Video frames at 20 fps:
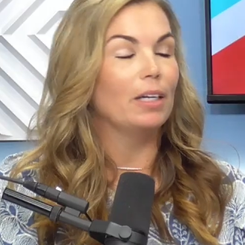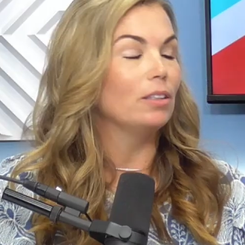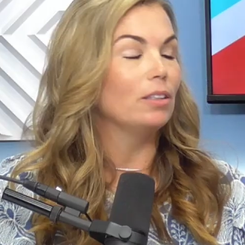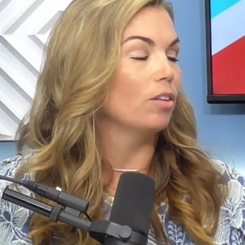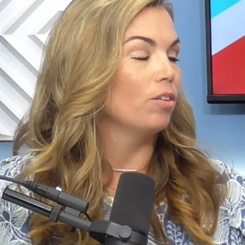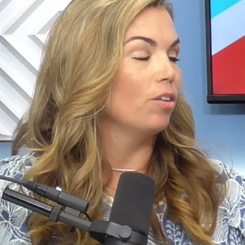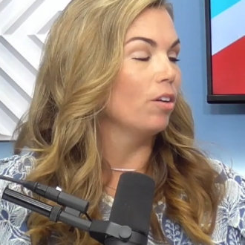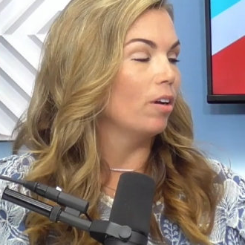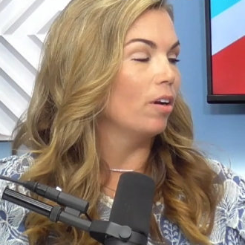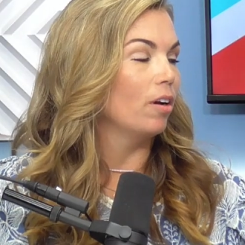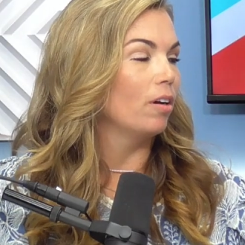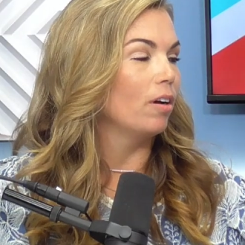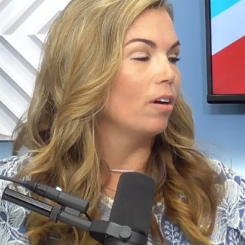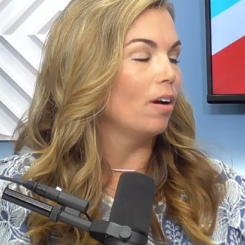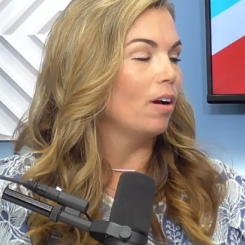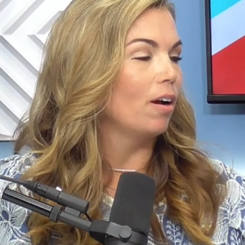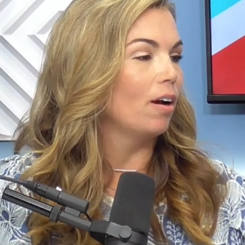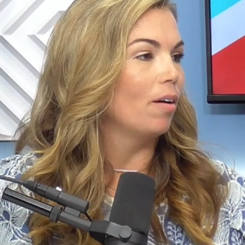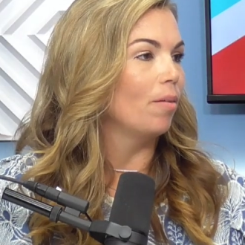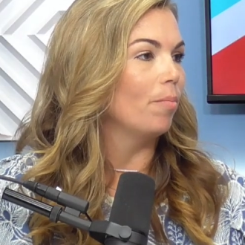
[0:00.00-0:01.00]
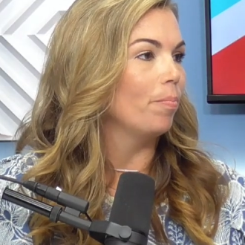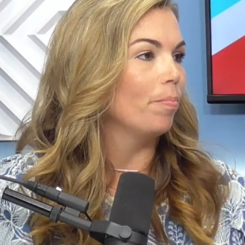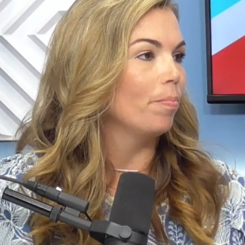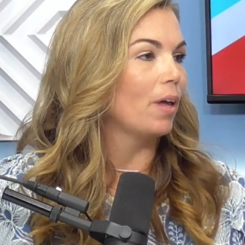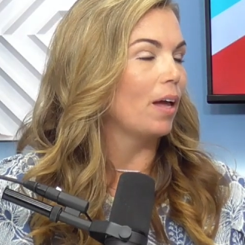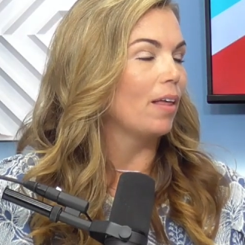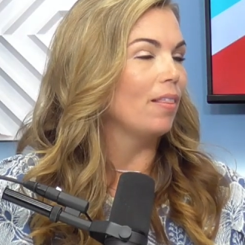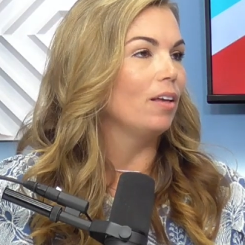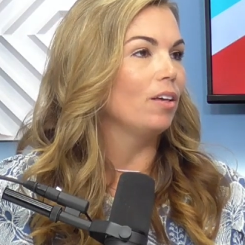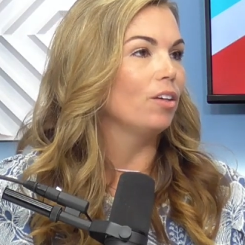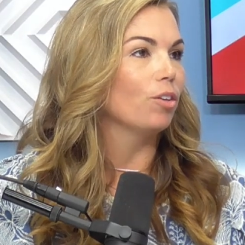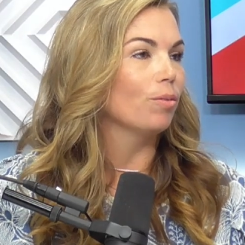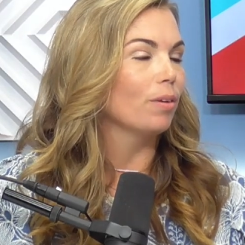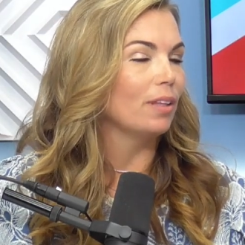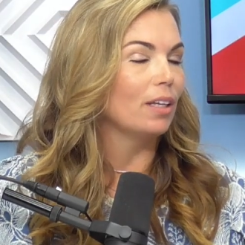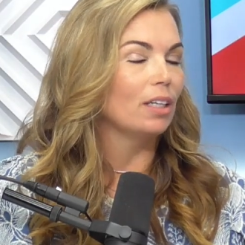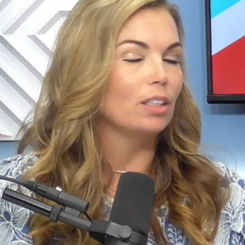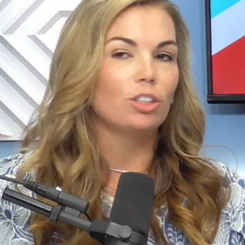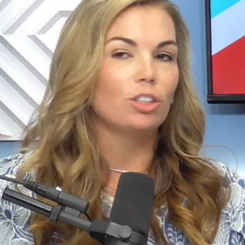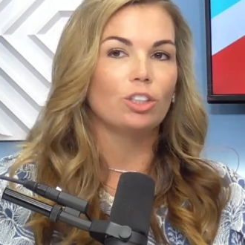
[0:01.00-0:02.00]
on your, I think your
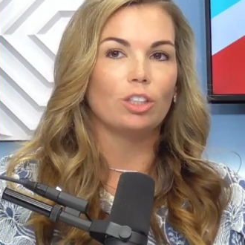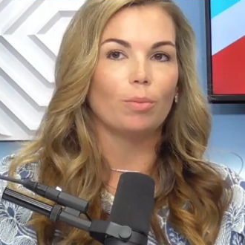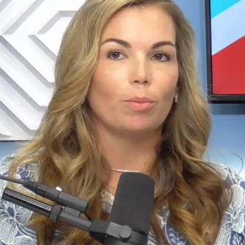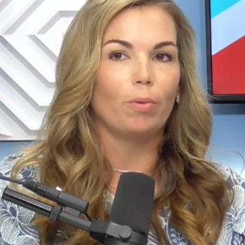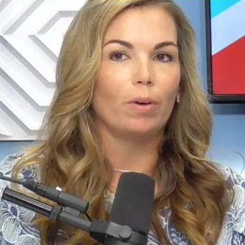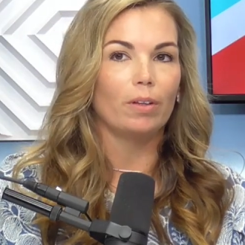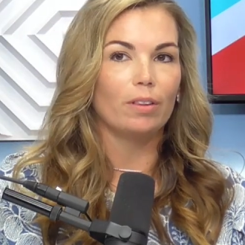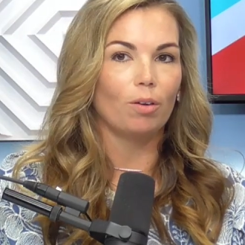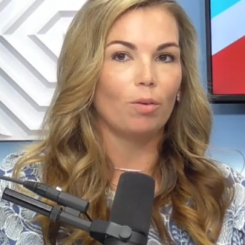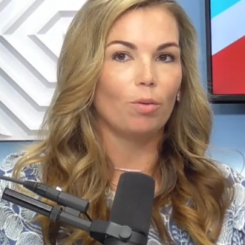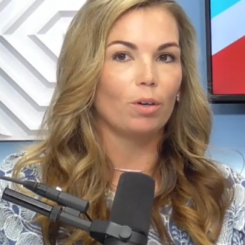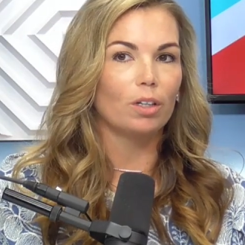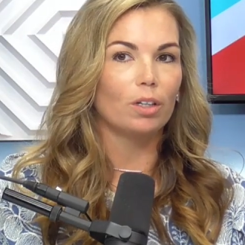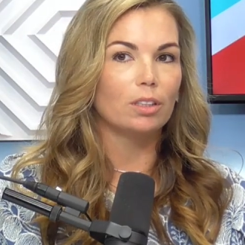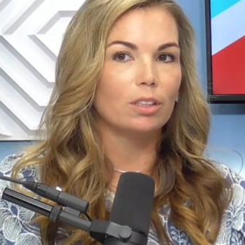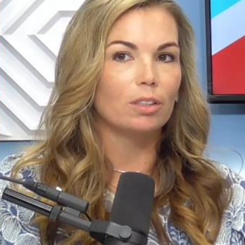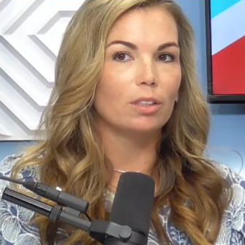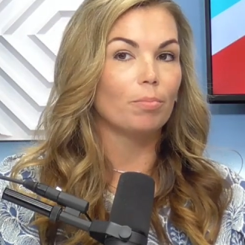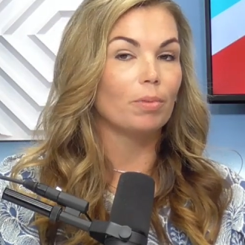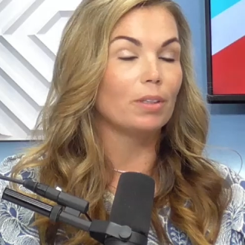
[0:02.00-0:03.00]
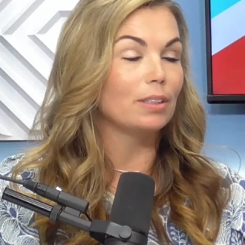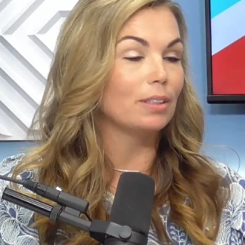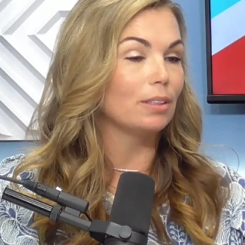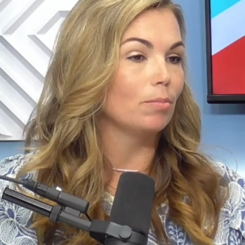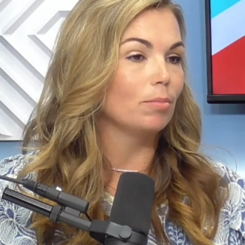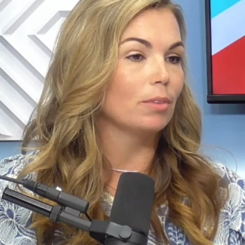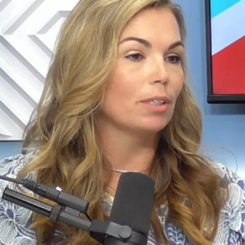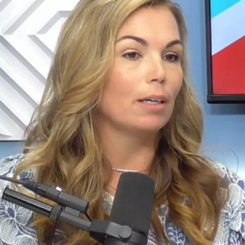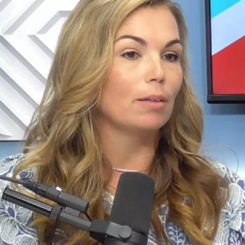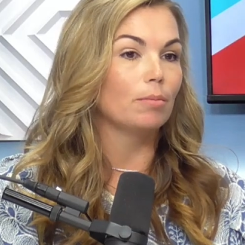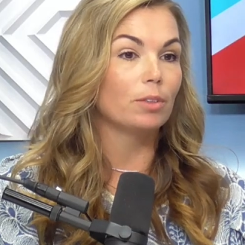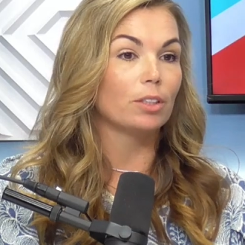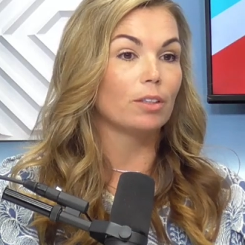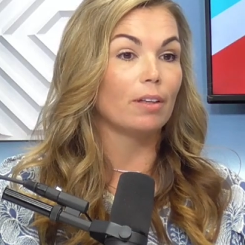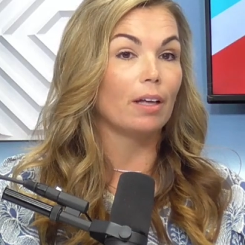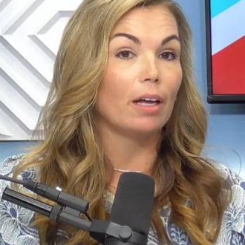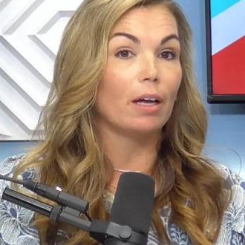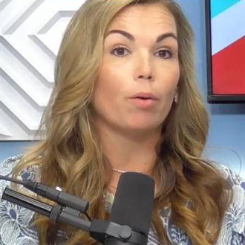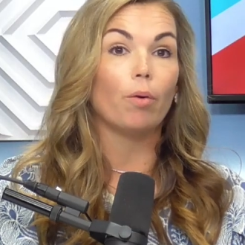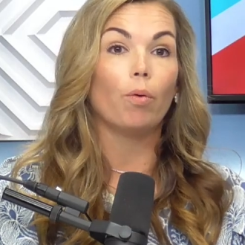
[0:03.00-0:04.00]
relationship with the horse, but sometimes they're
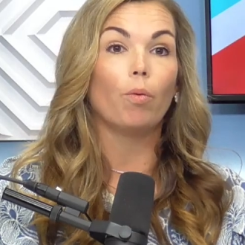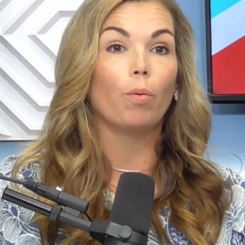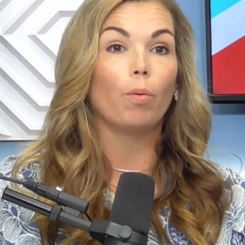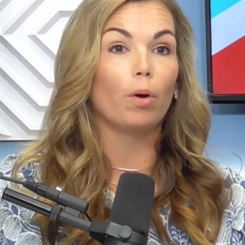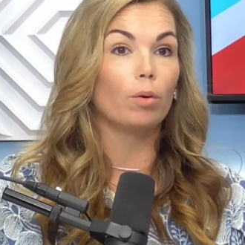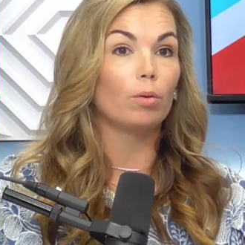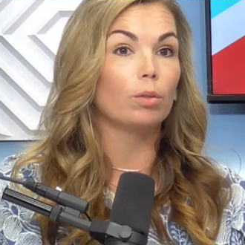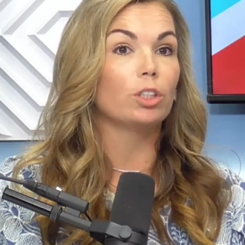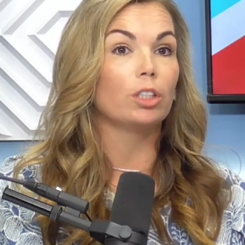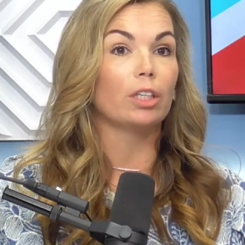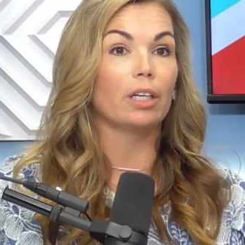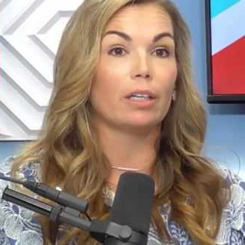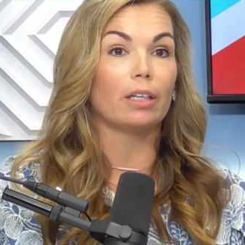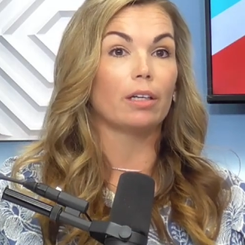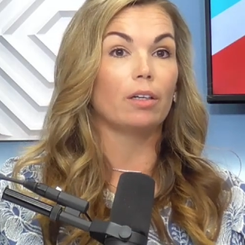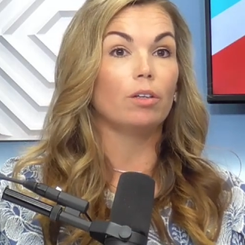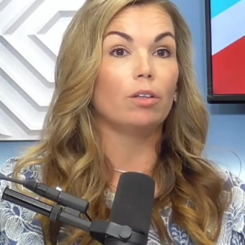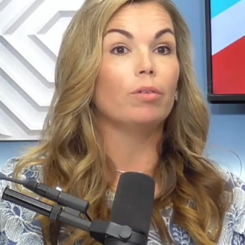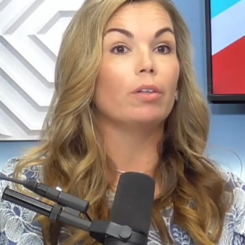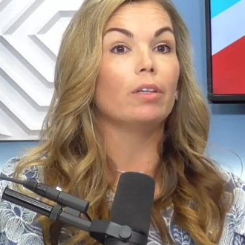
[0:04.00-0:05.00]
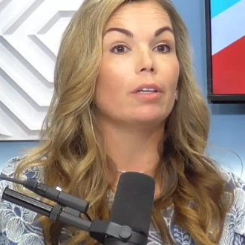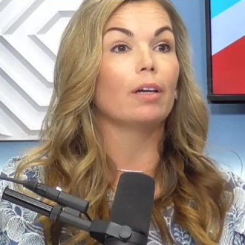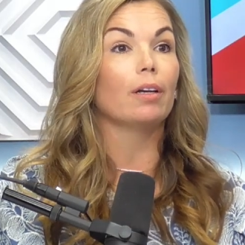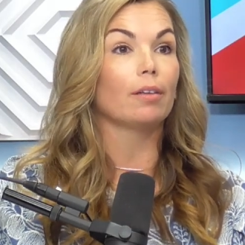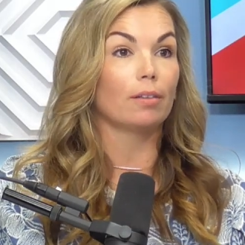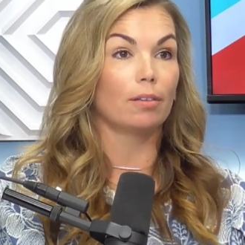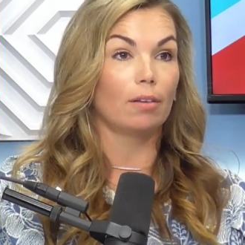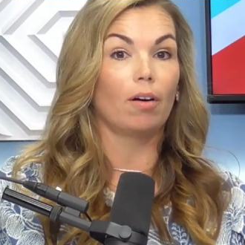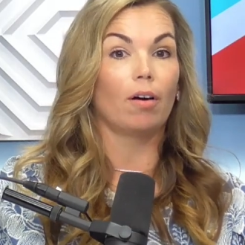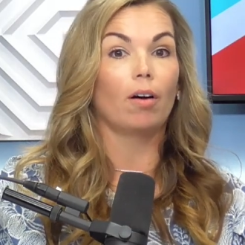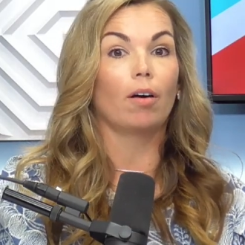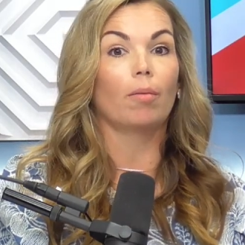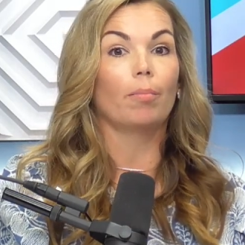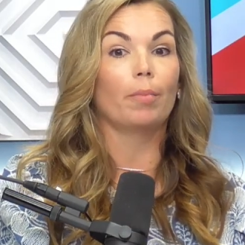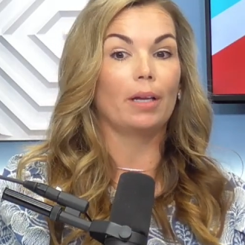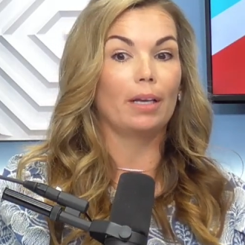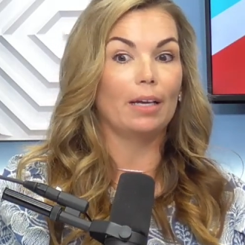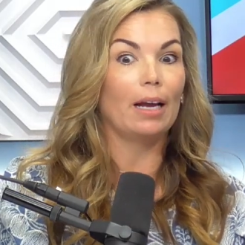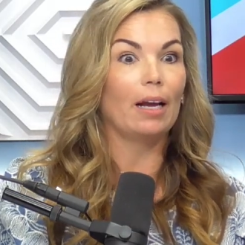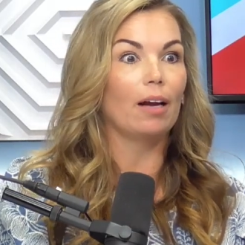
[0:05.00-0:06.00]
like, whoa, chick, you need to
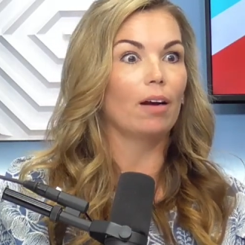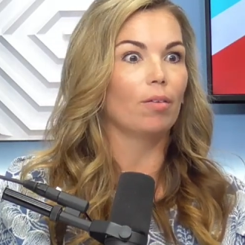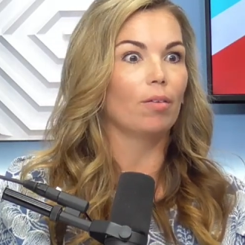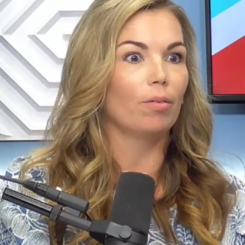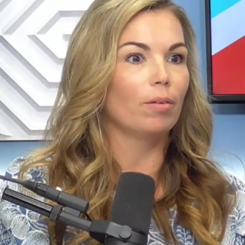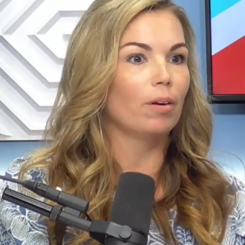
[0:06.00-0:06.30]
calm down.